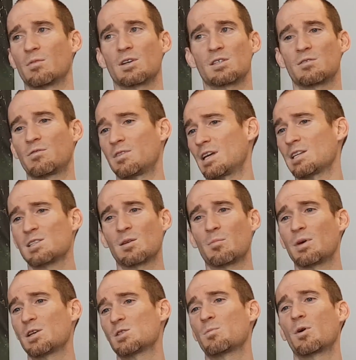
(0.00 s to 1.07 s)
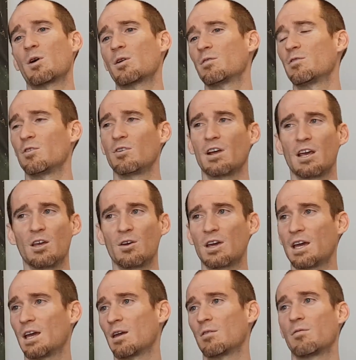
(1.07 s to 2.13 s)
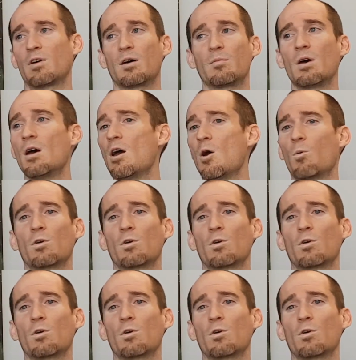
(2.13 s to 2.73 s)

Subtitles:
Because if that's the best part of your day you can't give up,